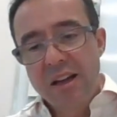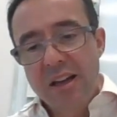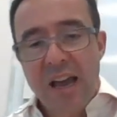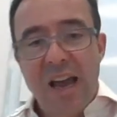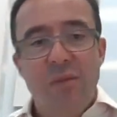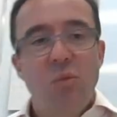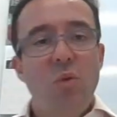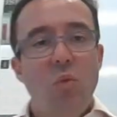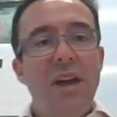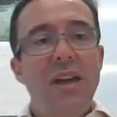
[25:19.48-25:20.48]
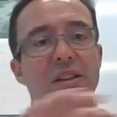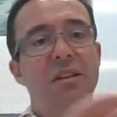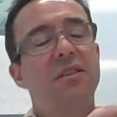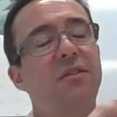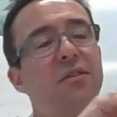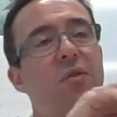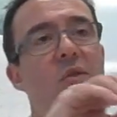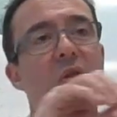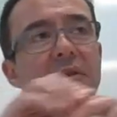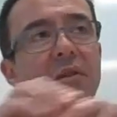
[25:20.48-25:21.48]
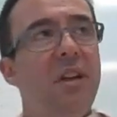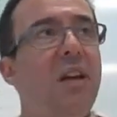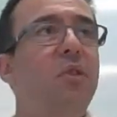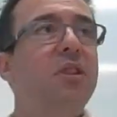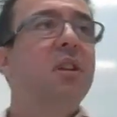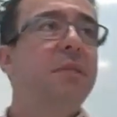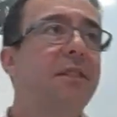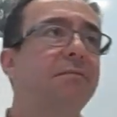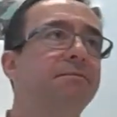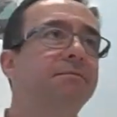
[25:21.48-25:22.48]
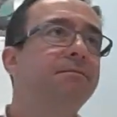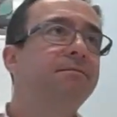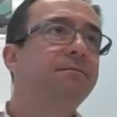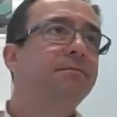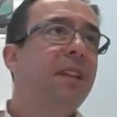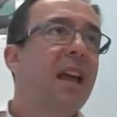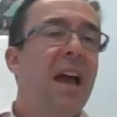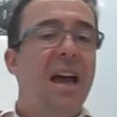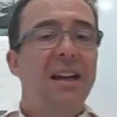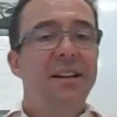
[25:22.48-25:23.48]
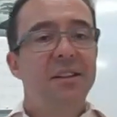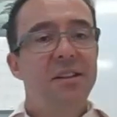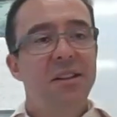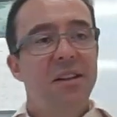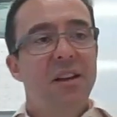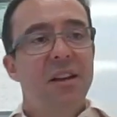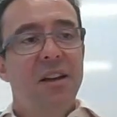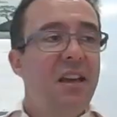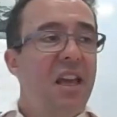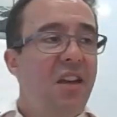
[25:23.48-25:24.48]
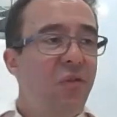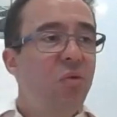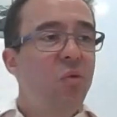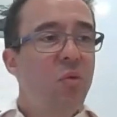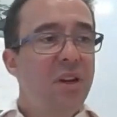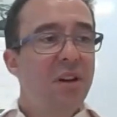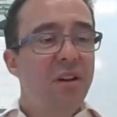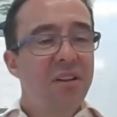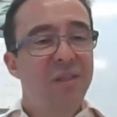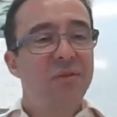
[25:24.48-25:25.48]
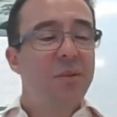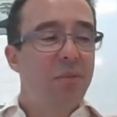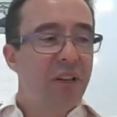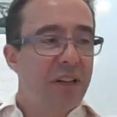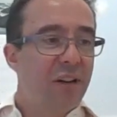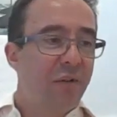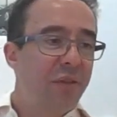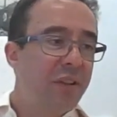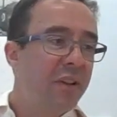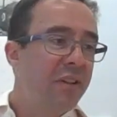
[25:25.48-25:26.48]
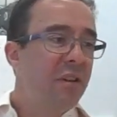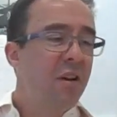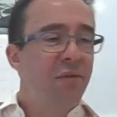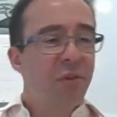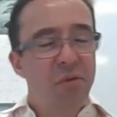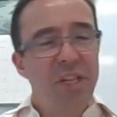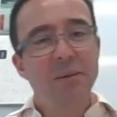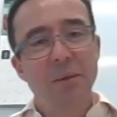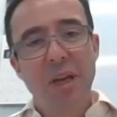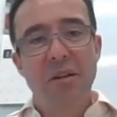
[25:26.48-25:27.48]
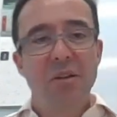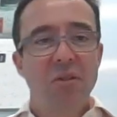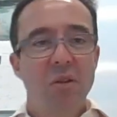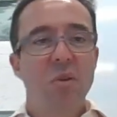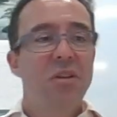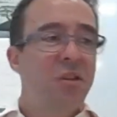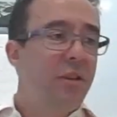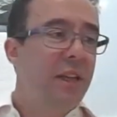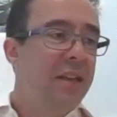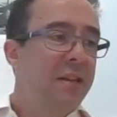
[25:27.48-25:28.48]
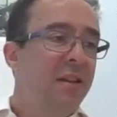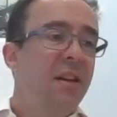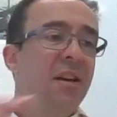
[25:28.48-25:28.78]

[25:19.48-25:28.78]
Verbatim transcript: Can we wait for the leverage to come down? And if we are comfortable enough that you know, over a reasonable period, call it one to two years,